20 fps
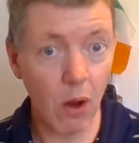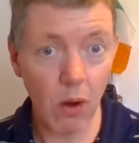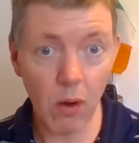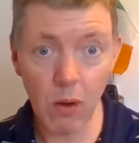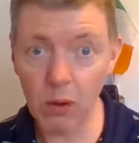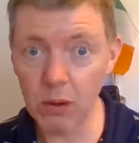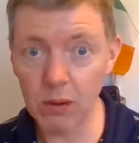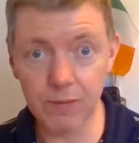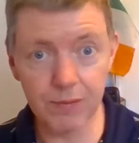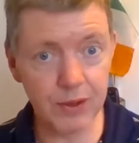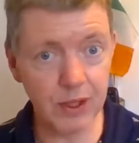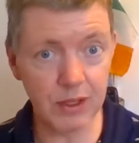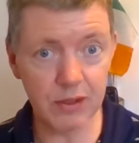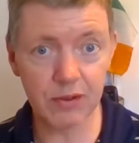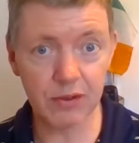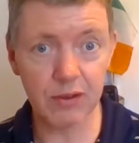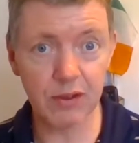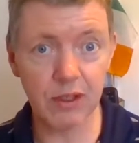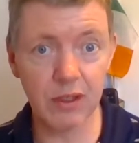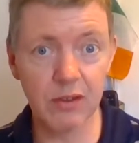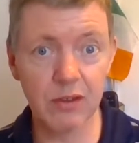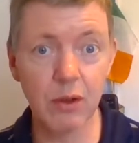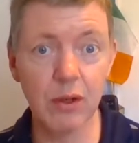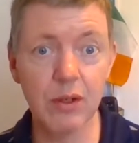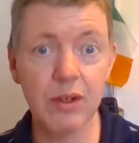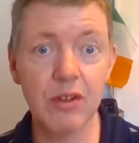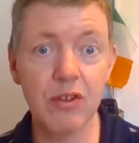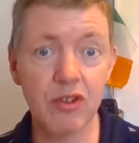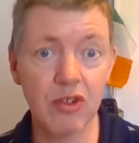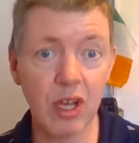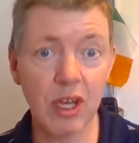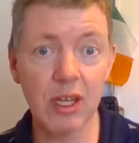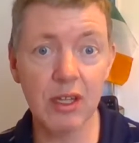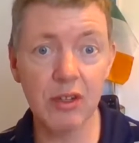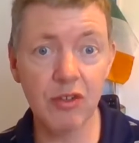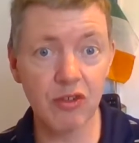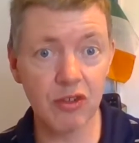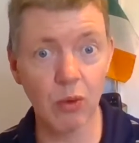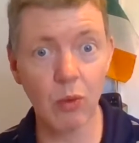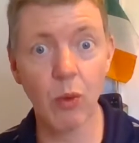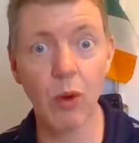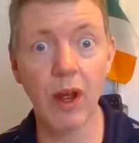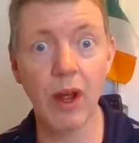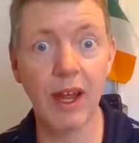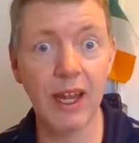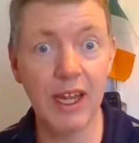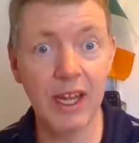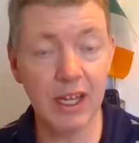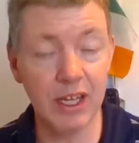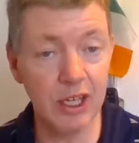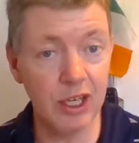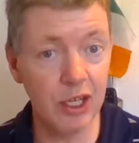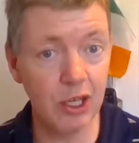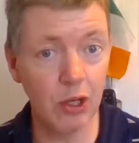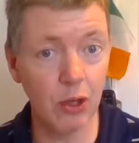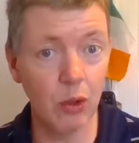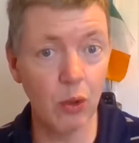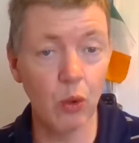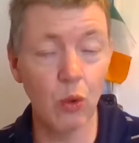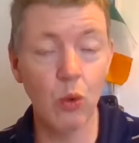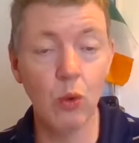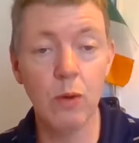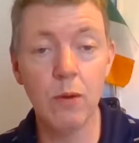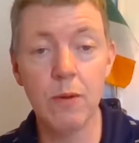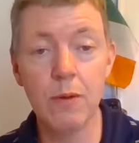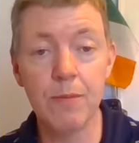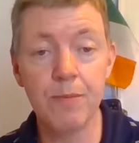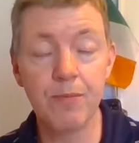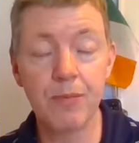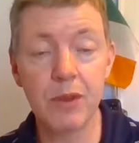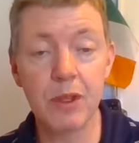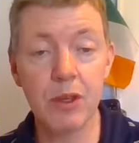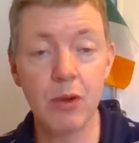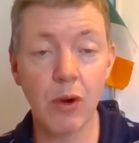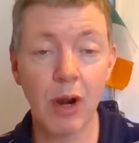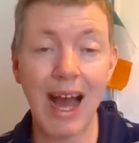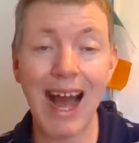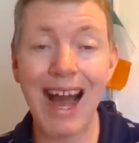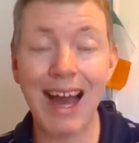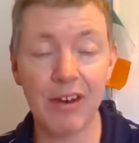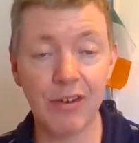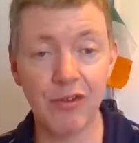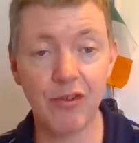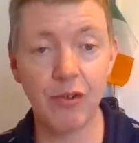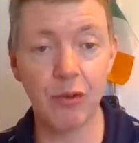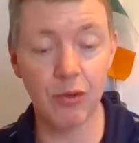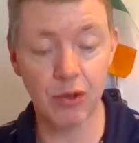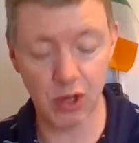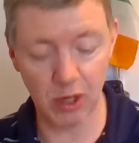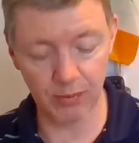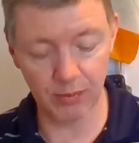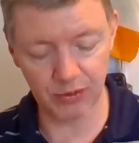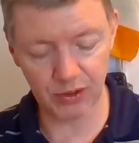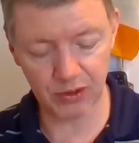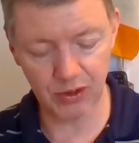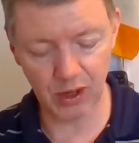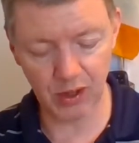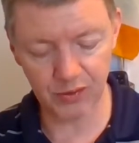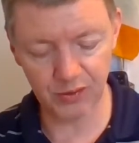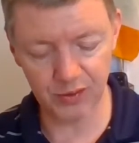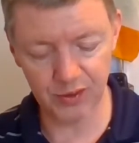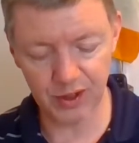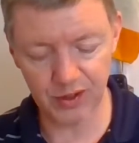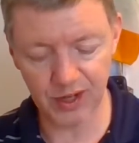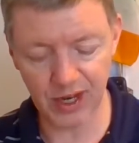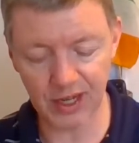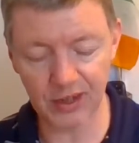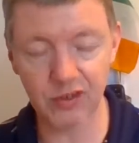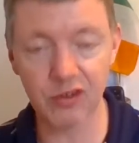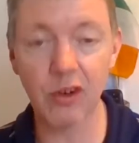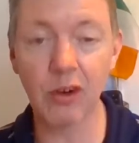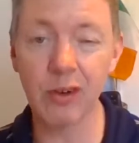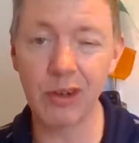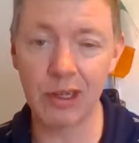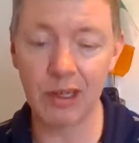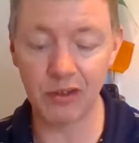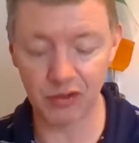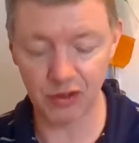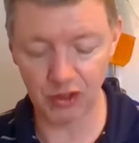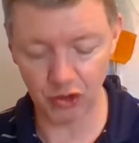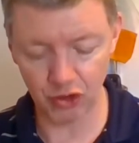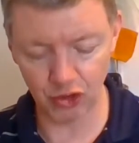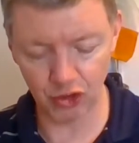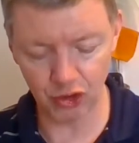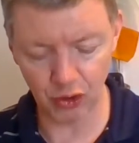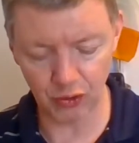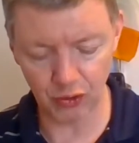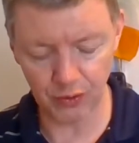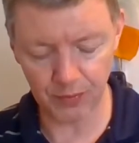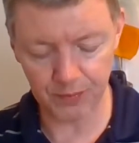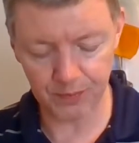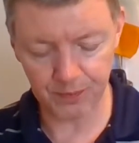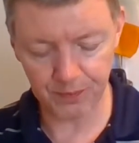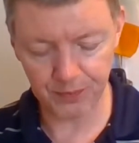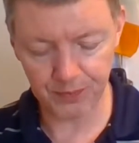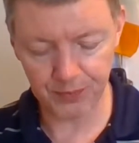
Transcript: All of this is going to change the way your attitude comes across in the text, or at least it should.